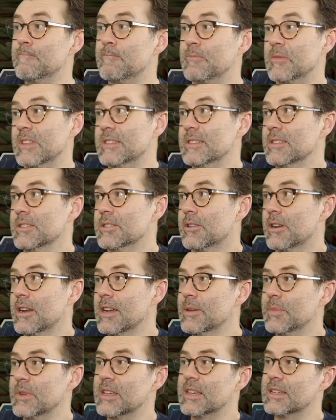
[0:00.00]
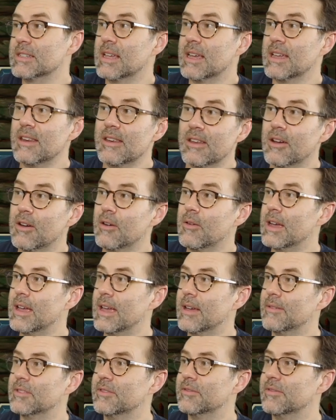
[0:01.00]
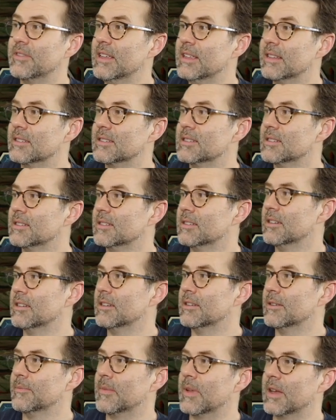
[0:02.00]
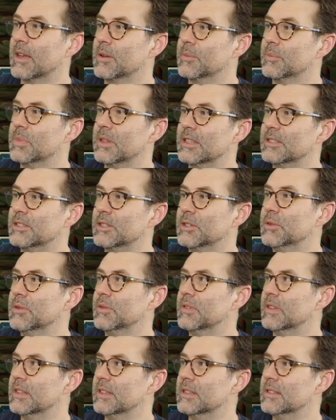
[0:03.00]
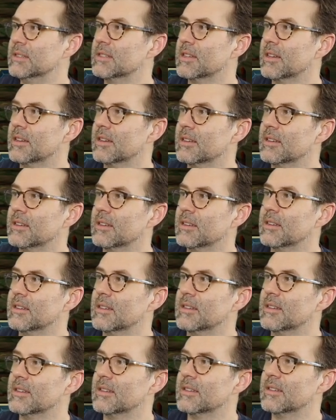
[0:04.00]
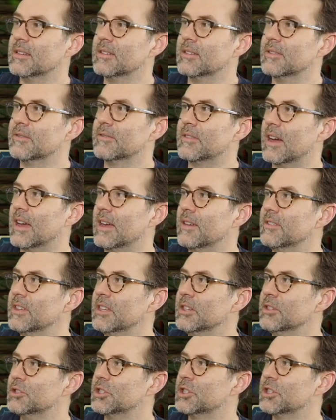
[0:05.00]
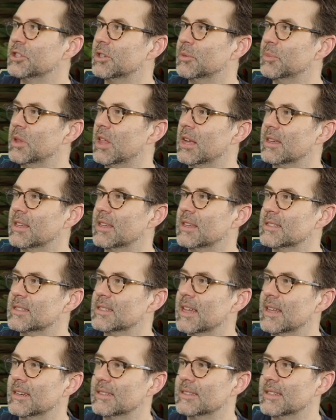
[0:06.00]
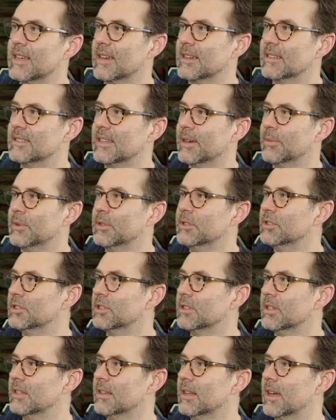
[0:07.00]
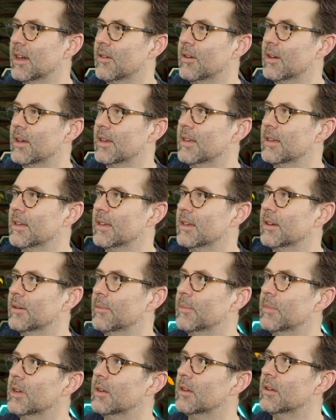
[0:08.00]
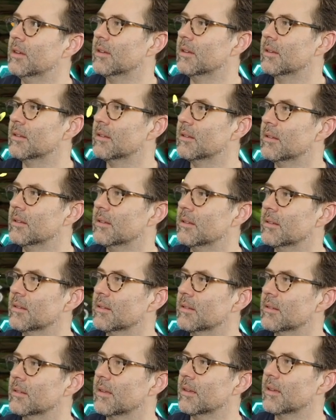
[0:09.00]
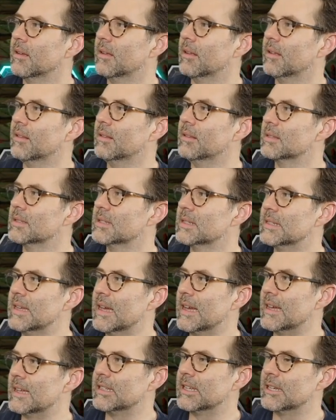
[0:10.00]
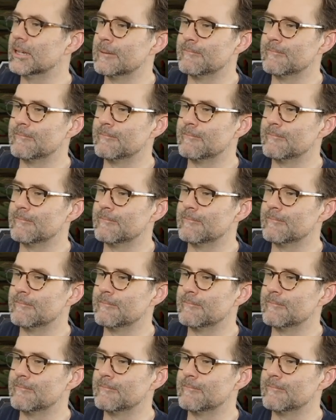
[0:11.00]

This is great because I know I have defense. I can play 2 of these, 5 each, to block his 10 attack damage, and now I am all set.